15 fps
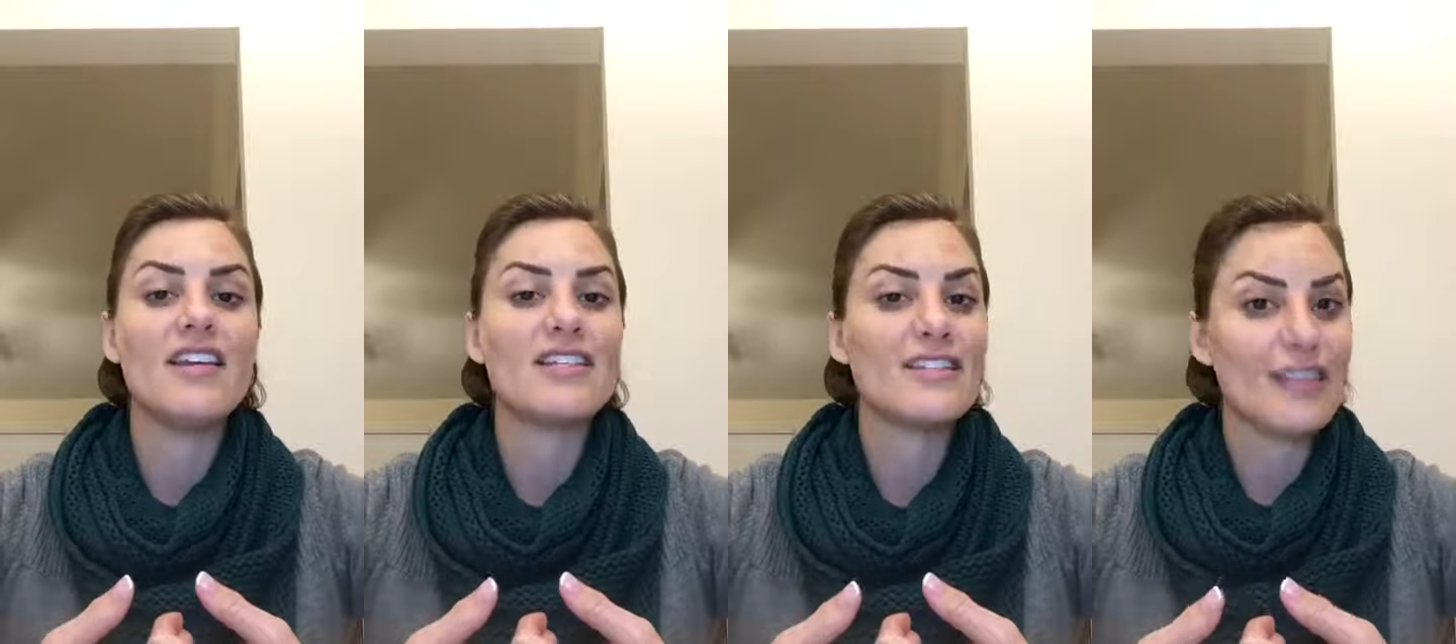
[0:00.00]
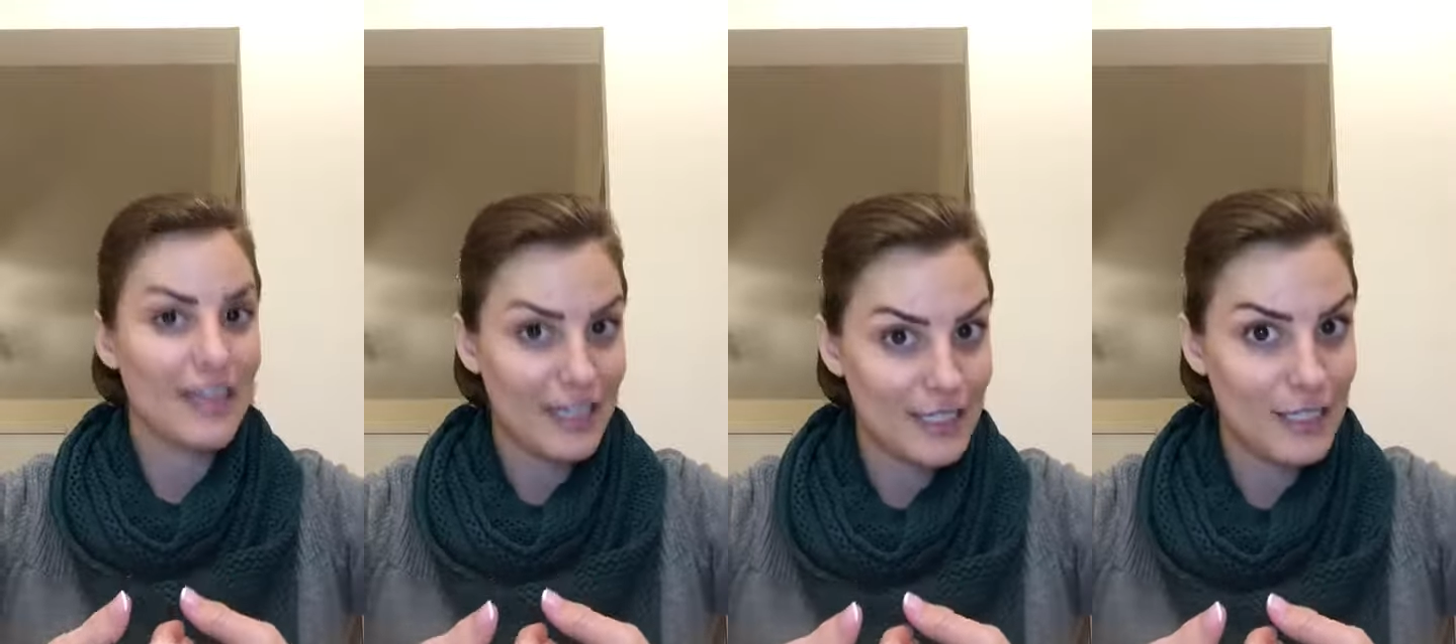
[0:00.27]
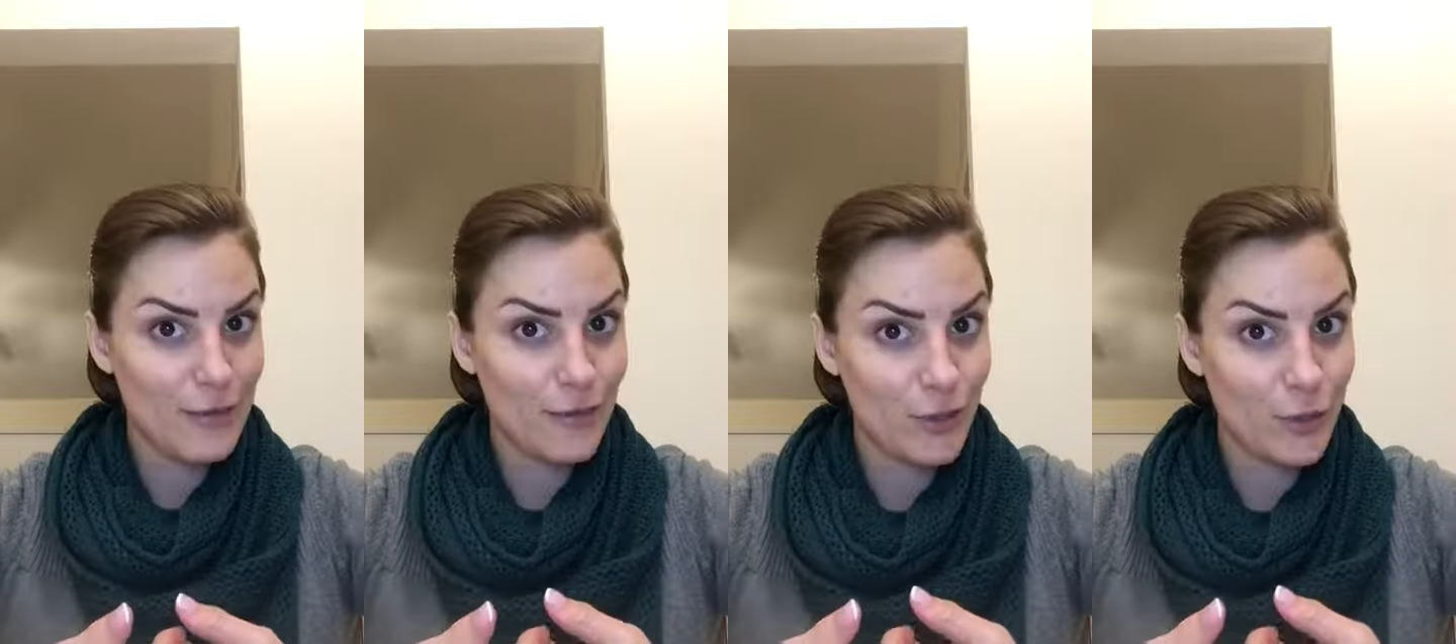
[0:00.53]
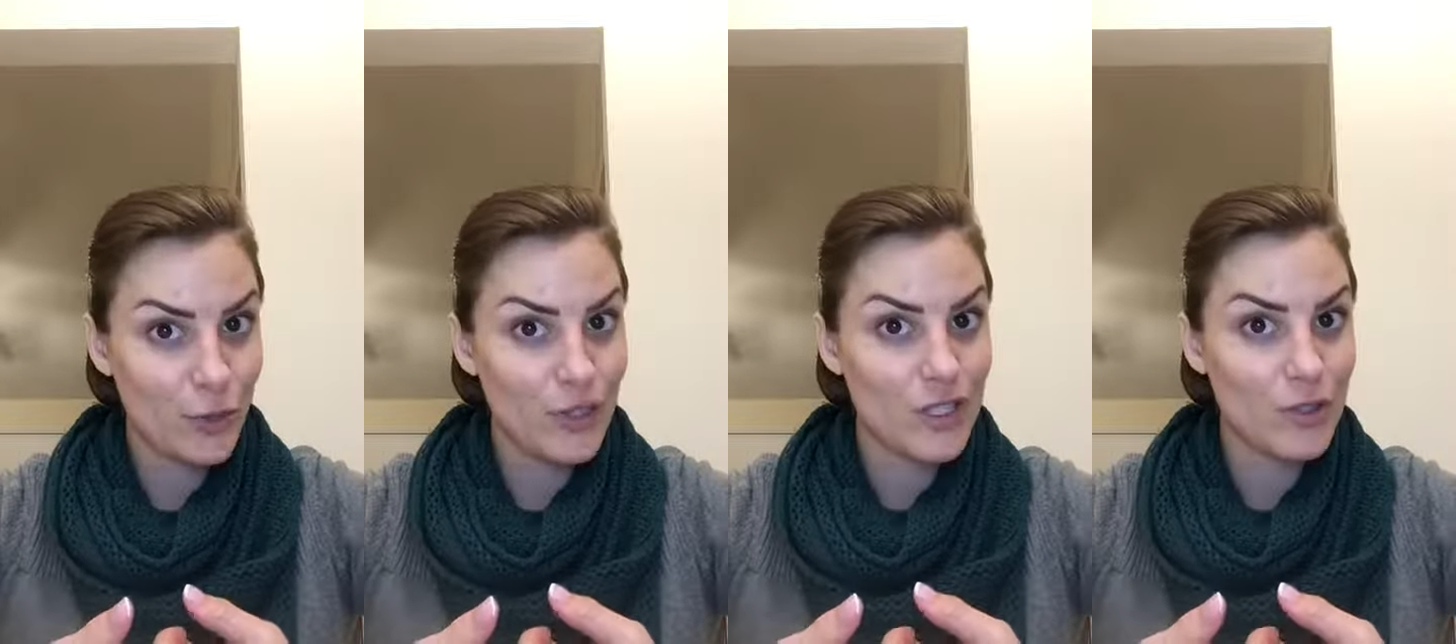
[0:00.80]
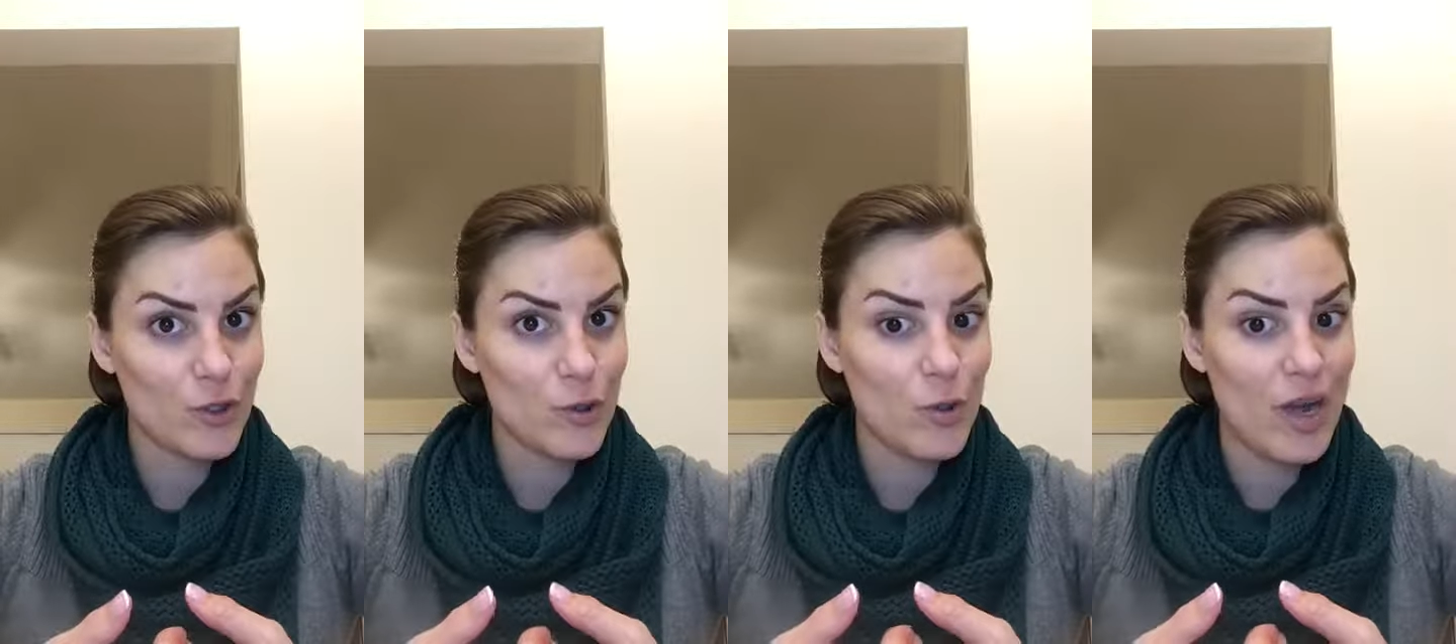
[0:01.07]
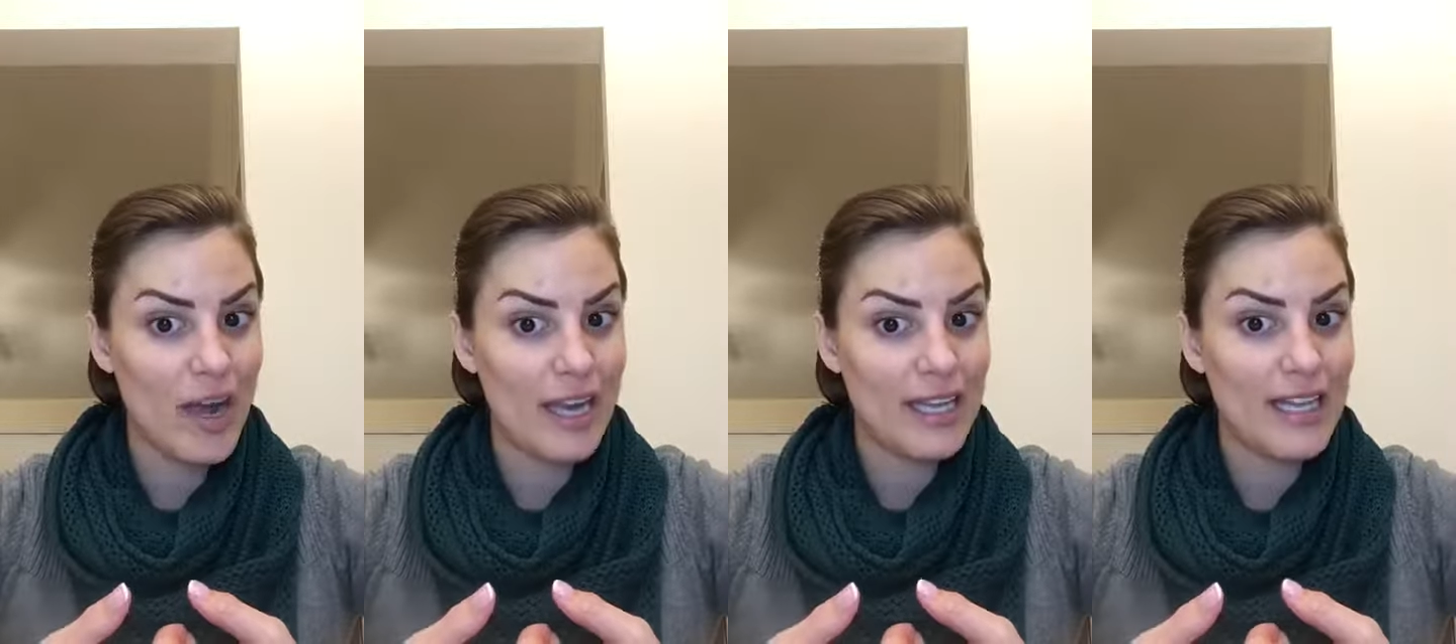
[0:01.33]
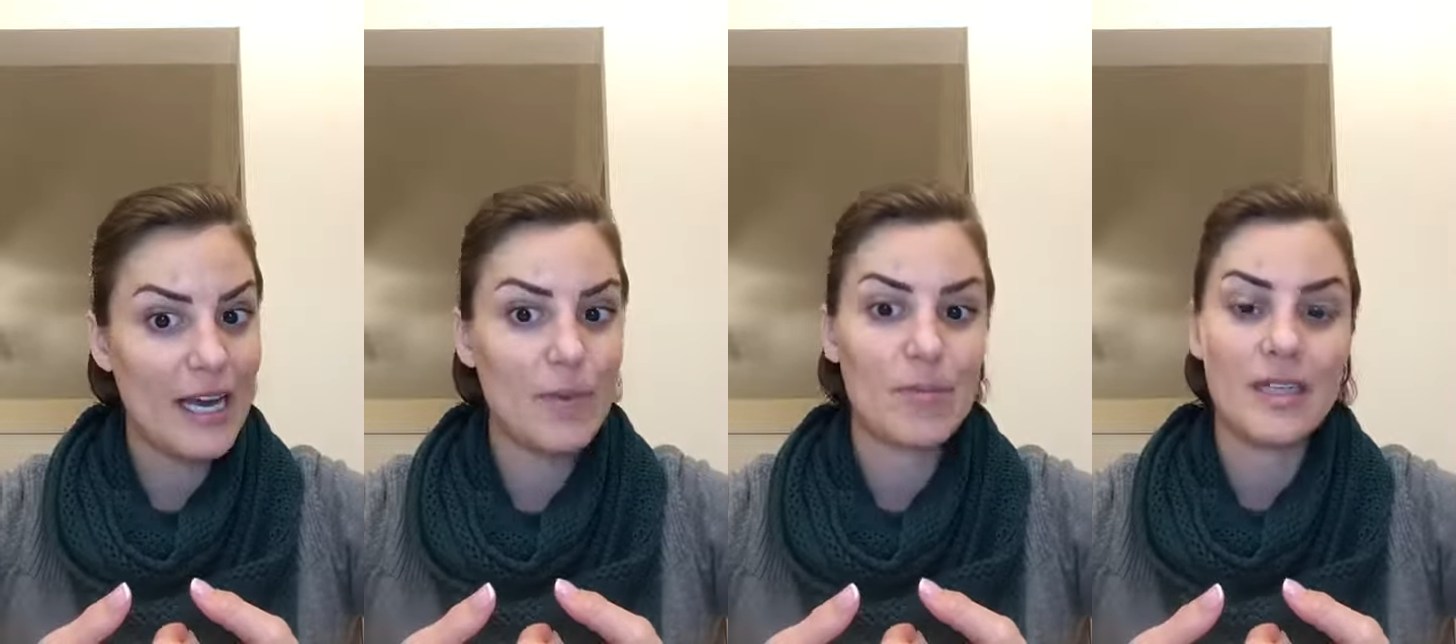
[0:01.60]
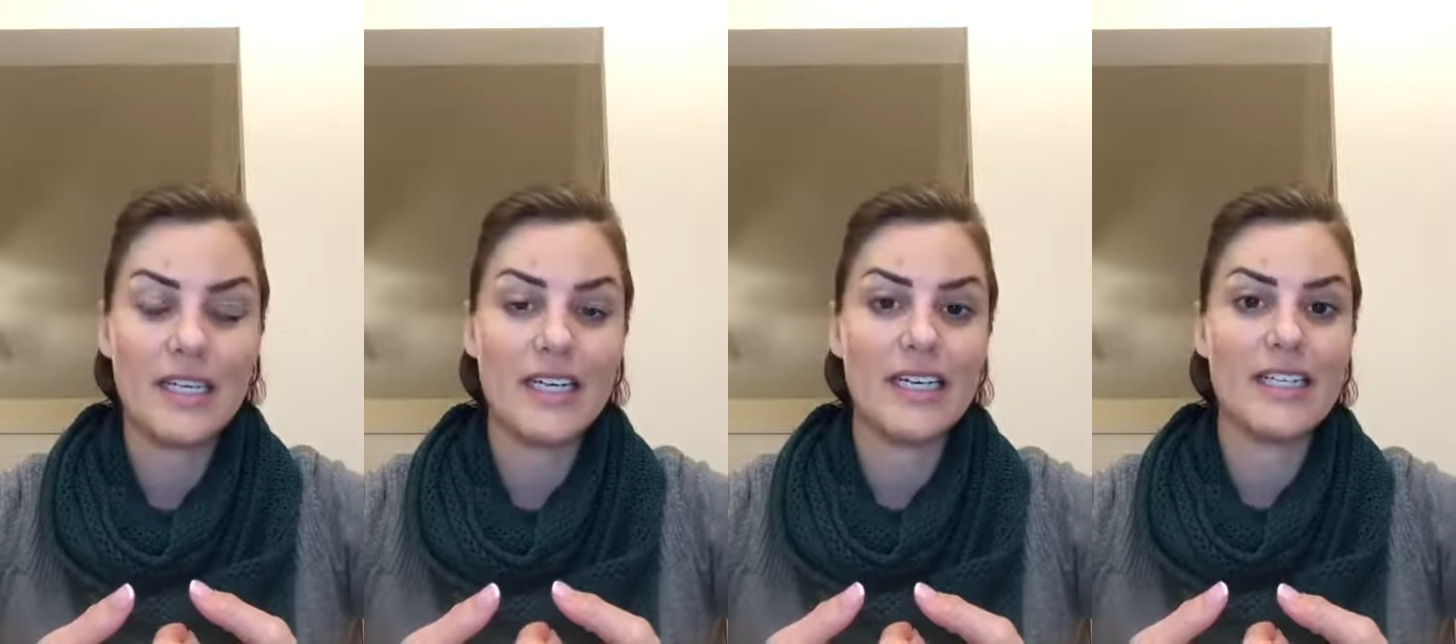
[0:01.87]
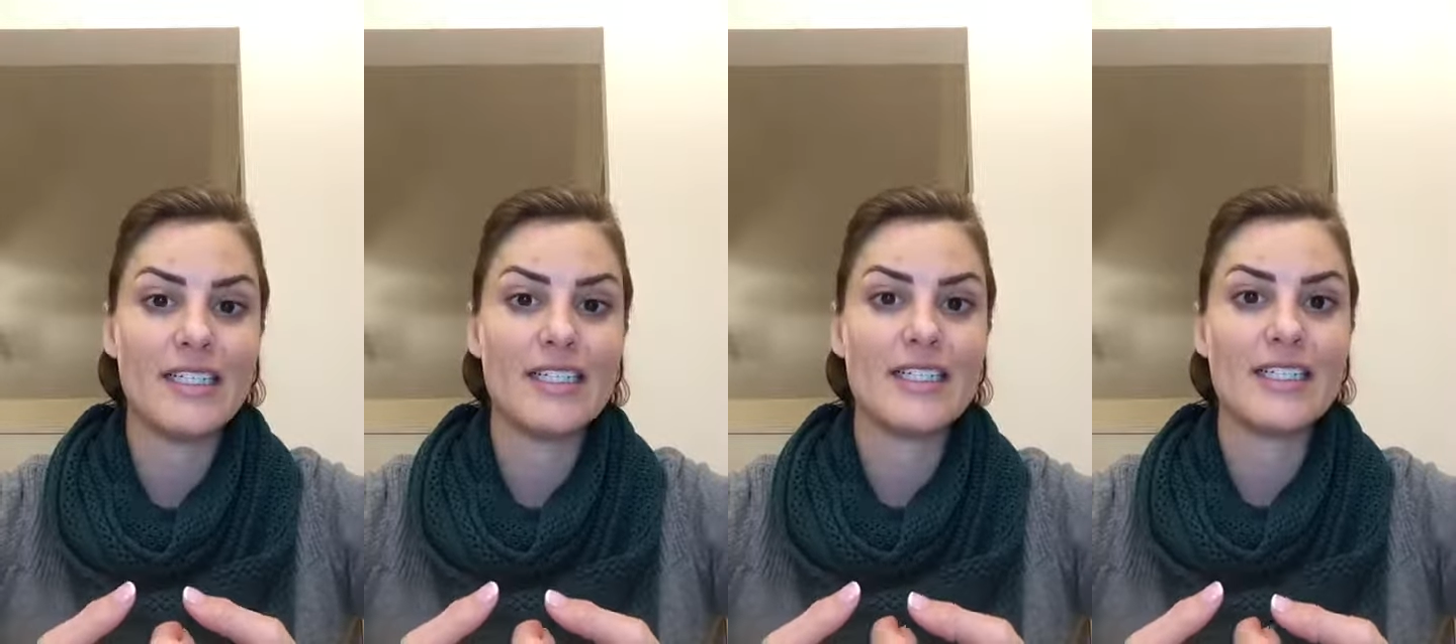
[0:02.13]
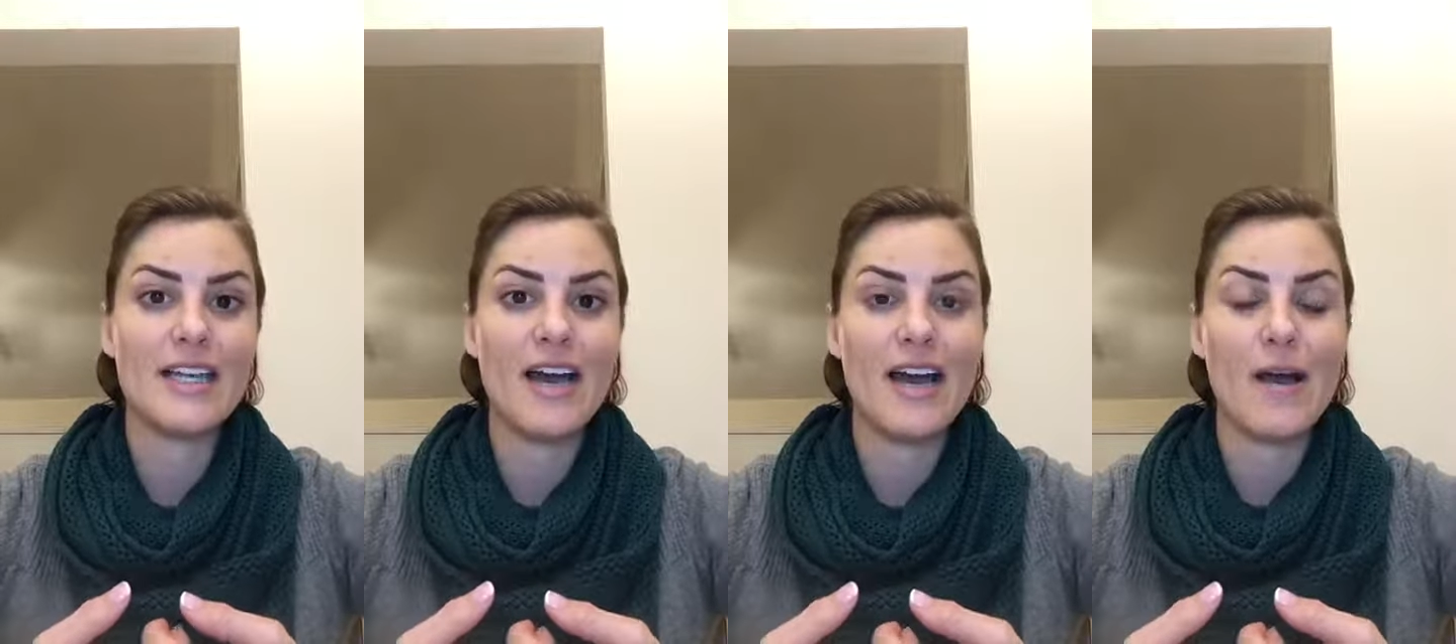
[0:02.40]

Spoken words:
scientific research behind that, because